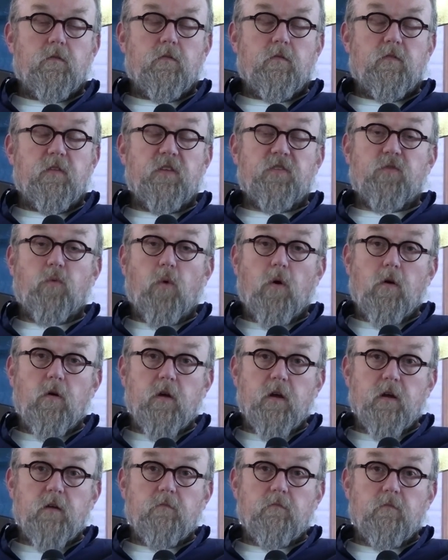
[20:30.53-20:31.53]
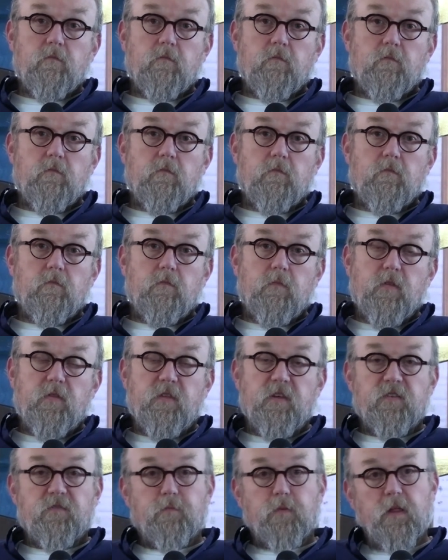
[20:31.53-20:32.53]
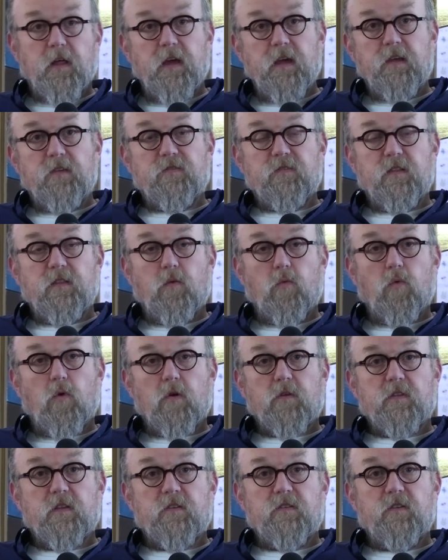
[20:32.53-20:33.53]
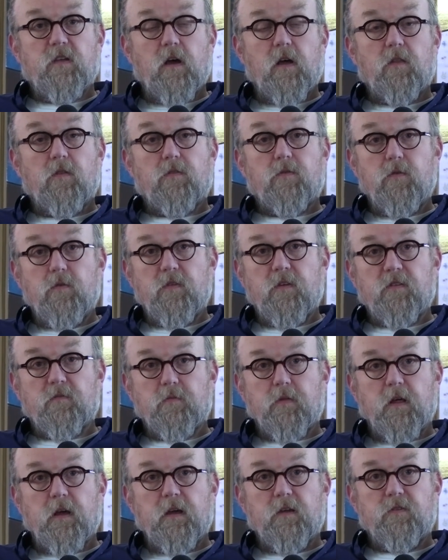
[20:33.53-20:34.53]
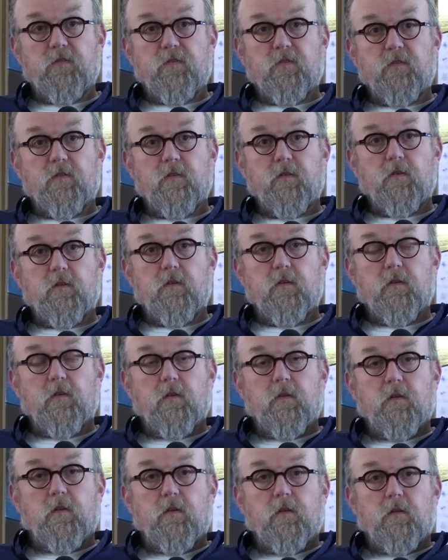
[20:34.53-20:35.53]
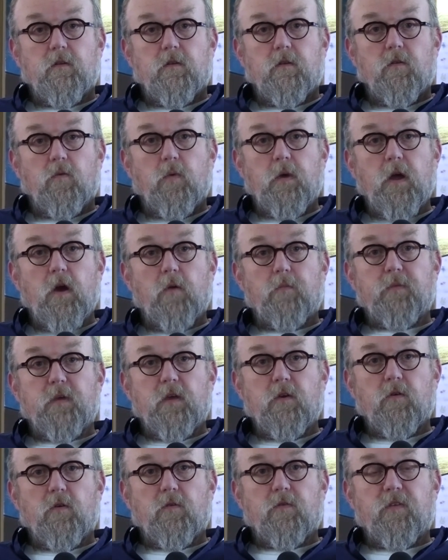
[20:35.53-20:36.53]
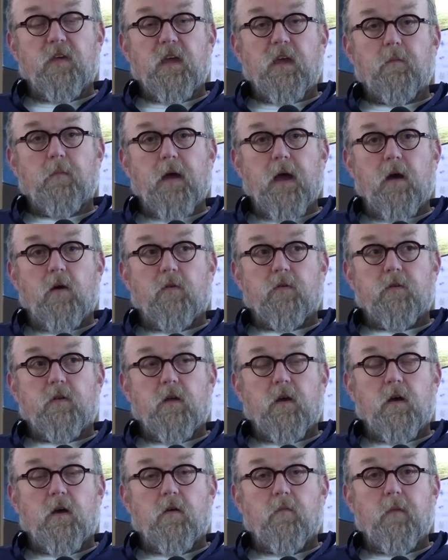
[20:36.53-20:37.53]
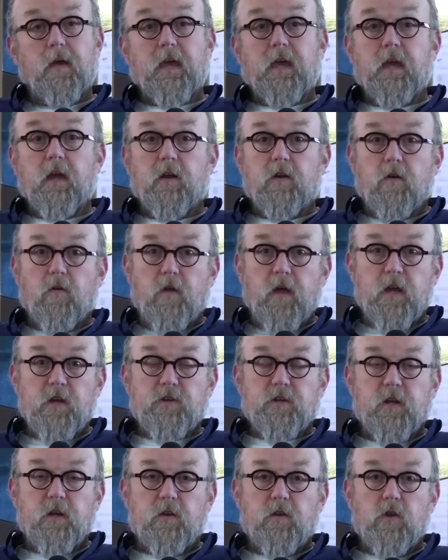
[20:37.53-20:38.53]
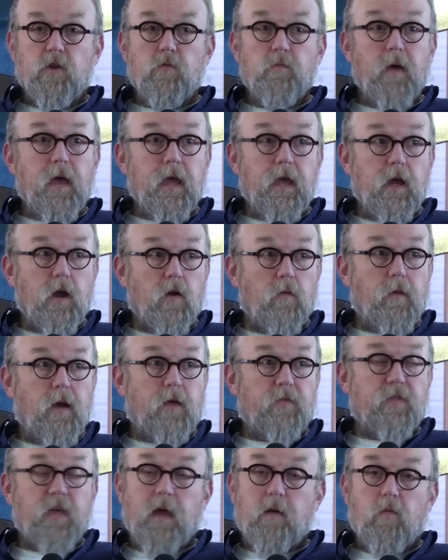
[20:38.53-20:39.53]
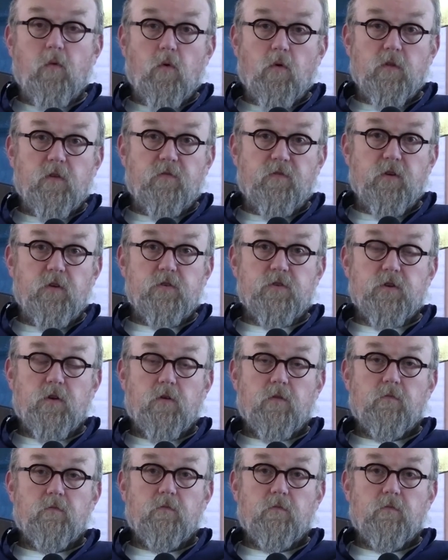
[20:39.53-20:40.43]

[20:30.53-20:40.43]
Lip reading: this work, this place, and the work that's done through this place, we hope that you'll think about making a donation. You may hear about that more in the future.